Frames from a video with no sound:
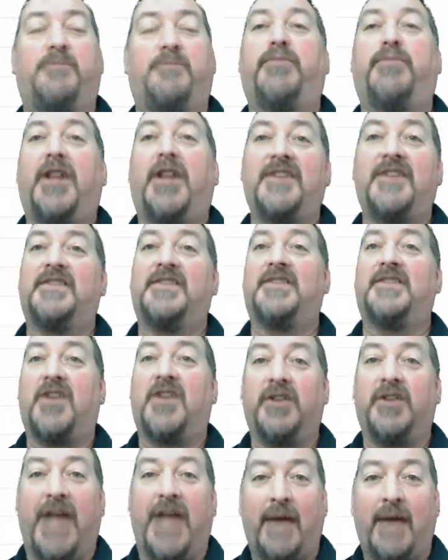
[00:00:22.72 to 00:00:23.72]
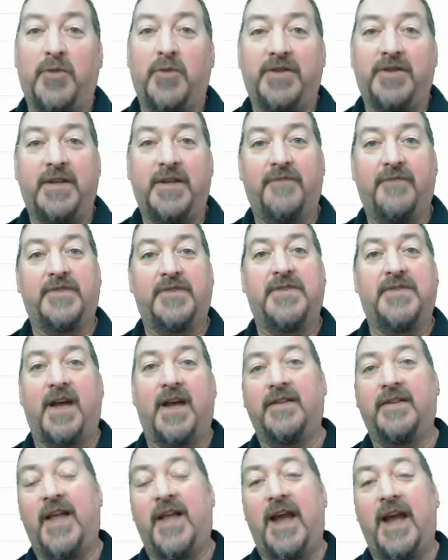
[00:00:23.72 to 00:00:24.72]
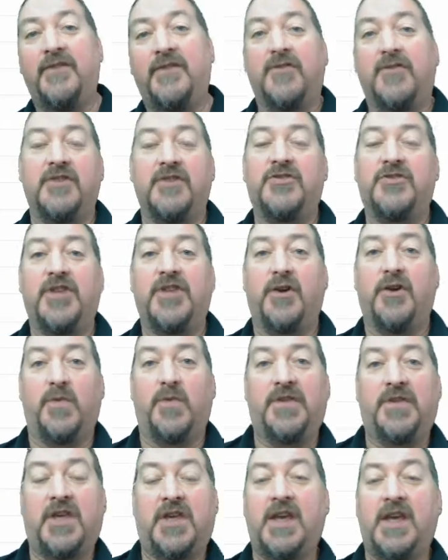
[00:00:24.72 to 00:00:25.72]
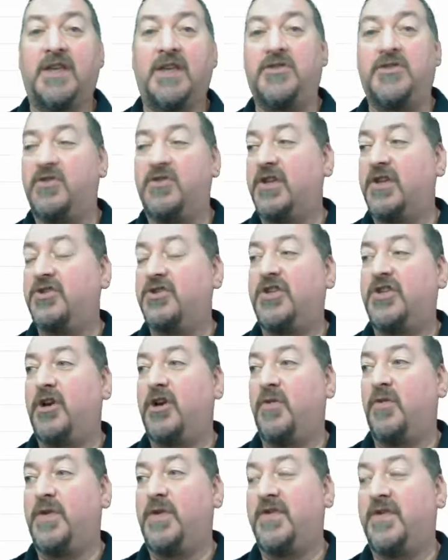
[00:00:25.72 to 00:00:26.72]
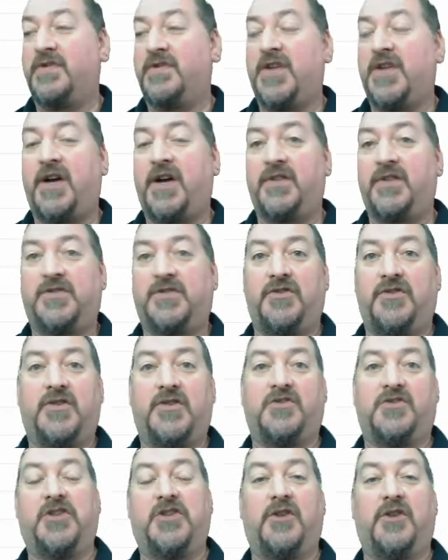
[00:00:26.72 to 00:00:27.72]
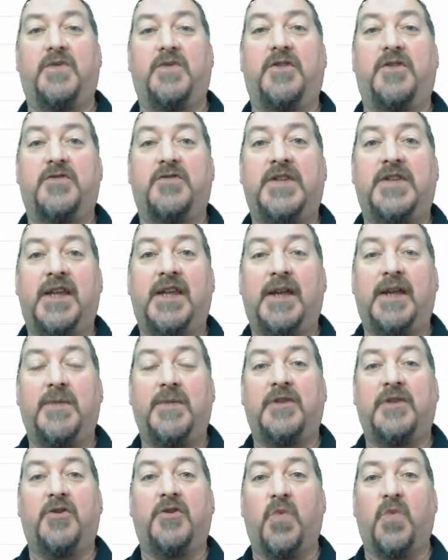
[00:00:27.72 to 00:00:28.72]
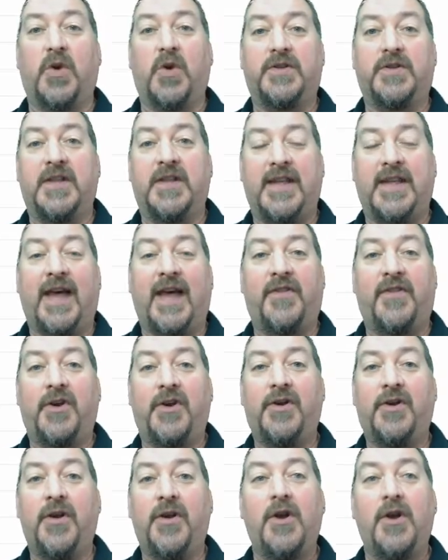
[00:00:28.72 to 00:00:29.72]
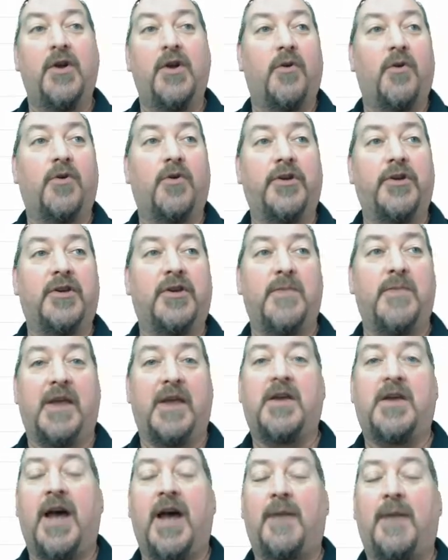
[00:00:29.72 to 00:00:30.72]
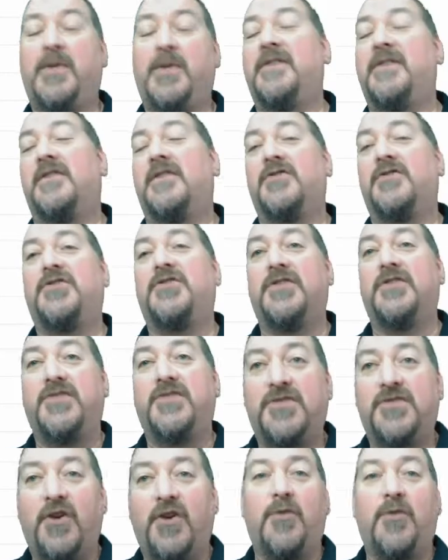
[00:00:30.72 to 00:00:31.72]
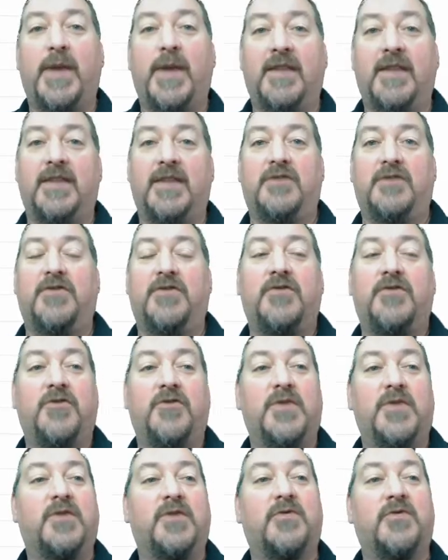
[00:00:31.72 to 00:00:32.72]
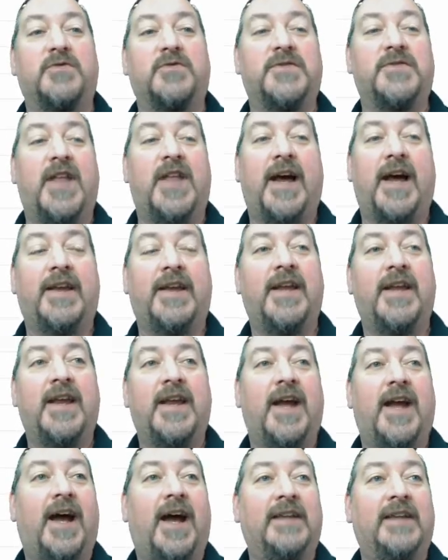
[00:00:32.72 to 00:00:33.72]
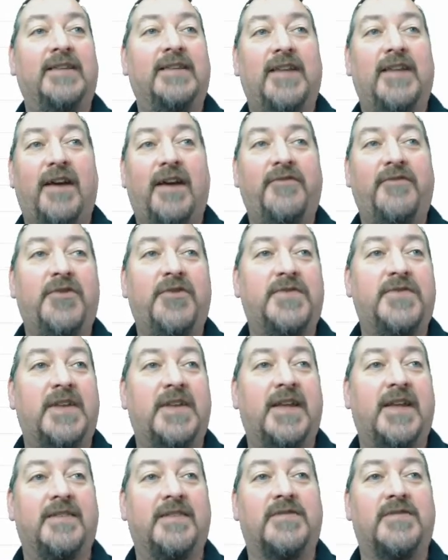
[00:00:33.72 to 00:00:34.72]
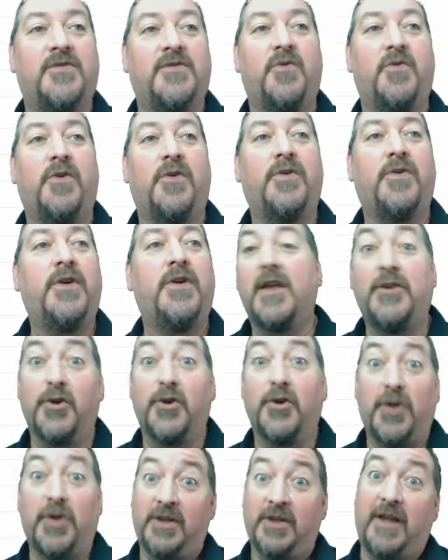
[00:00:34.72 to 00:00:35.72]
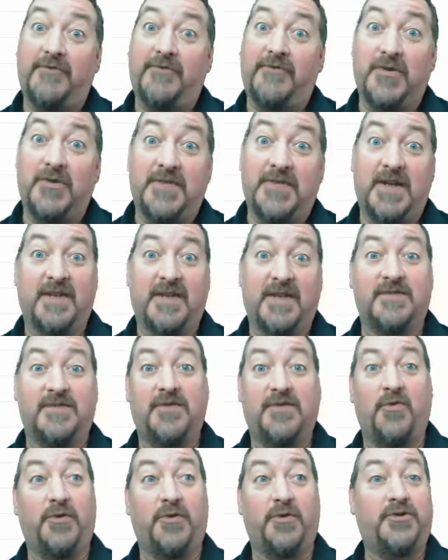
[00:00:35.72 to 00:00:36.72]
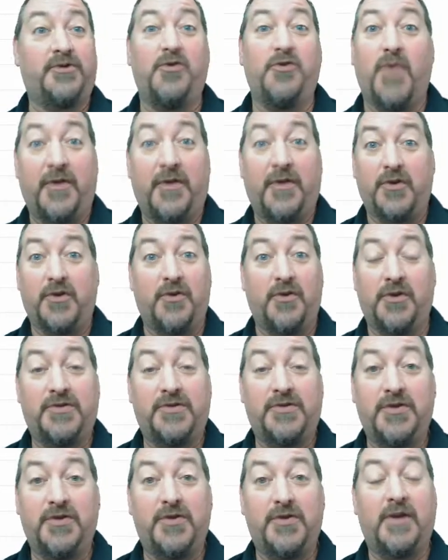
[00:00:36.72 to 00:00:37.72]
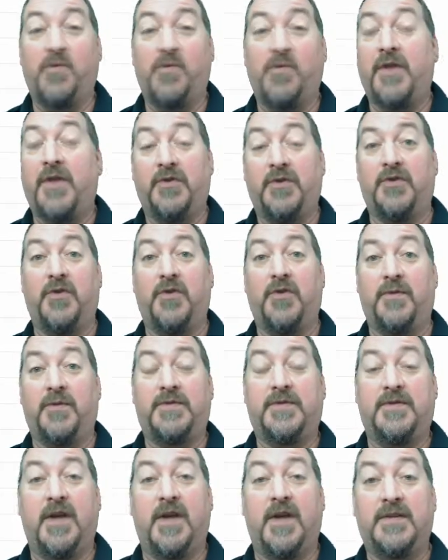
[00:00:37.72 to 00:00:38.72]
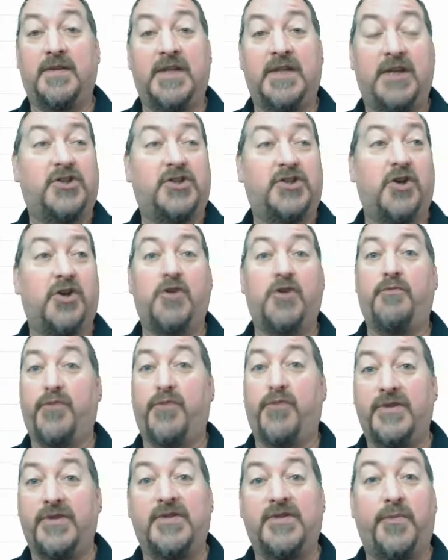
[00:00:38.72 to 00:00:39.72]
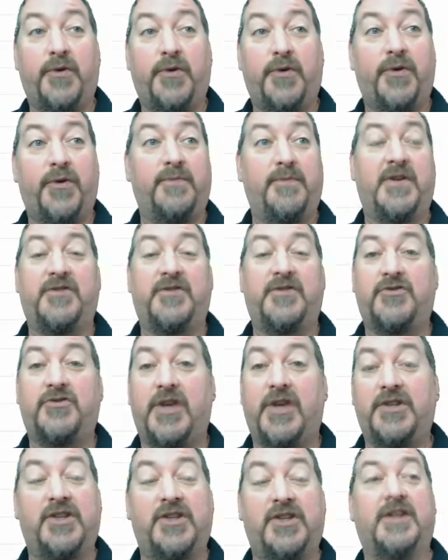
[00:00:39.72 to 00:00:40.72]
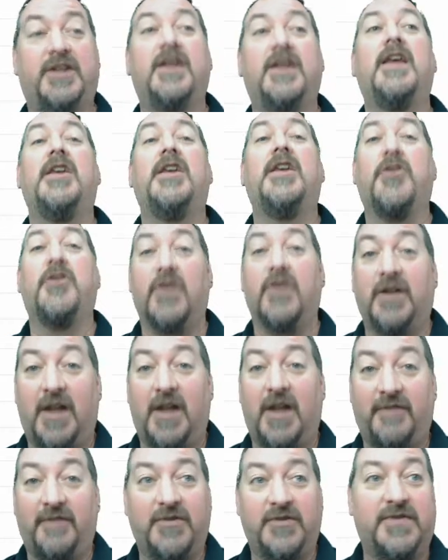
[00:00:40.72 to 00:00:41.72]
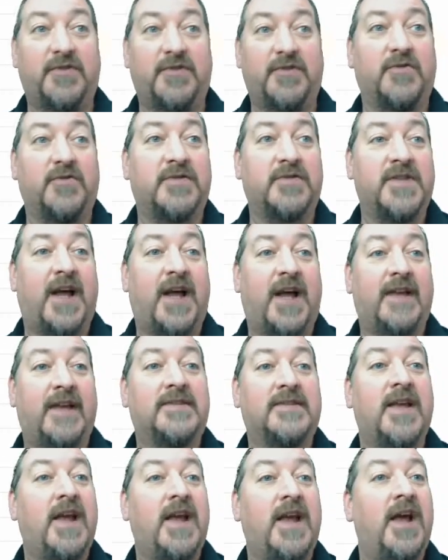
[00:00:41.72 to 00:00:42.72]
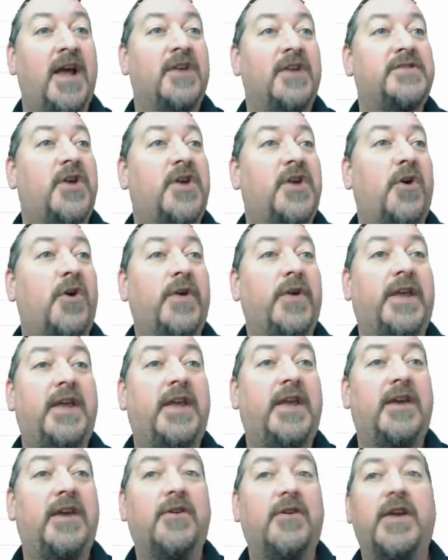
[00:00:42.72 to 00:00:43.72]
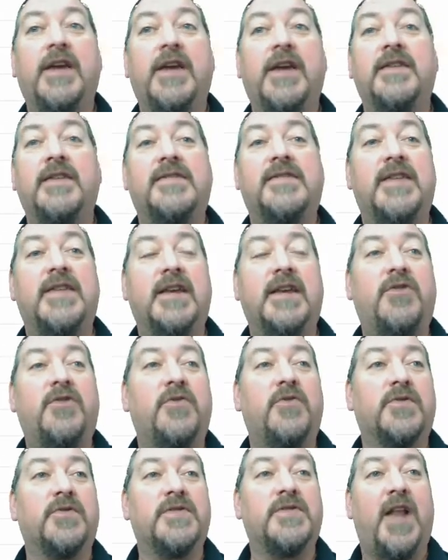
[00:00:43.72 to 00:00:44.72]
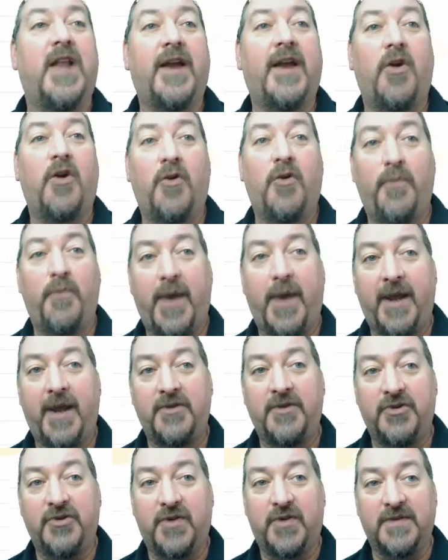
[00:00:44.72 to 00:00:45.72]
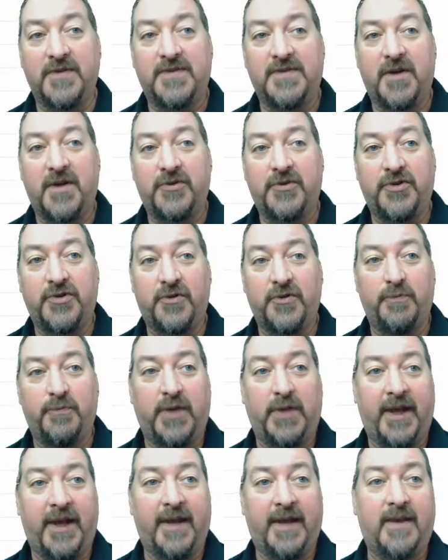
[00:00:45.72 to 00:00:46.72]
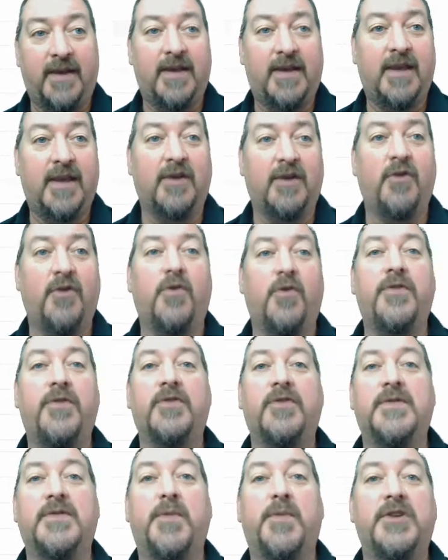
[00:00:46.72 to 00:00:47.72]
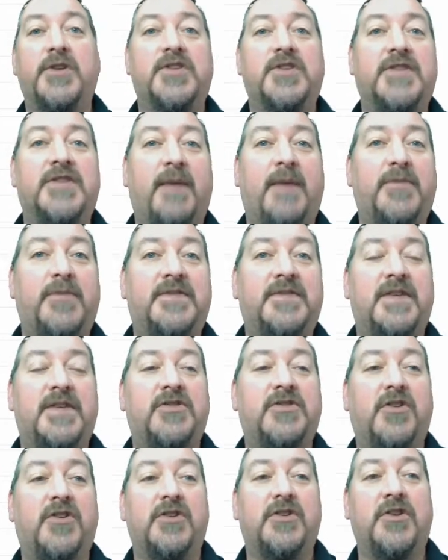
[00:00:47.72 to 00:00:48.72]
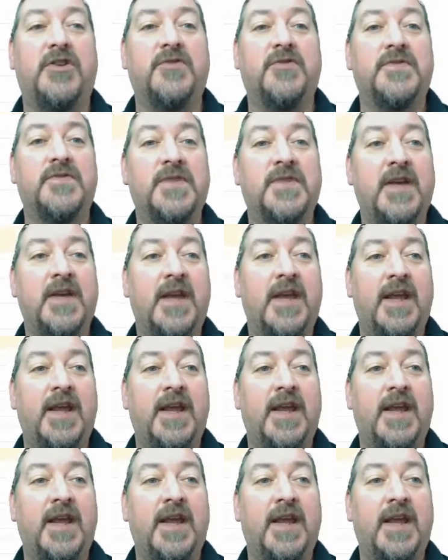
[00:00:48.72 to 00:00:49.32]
Plus, it's collaborative. It's online. You can share it with kids. You can share it with adults. You can share it with your team, and you can work together, or you can make copies. There's just so many things you can do with a Google Slide. I love using it in school. You're going to love using it in school too, whether you're a student, whether you're a teacher, principal, administration, you're going to love using Google Slides. So here is the Google Slide homepage. You can start your blank here, or there's a bunch of templates that you can use.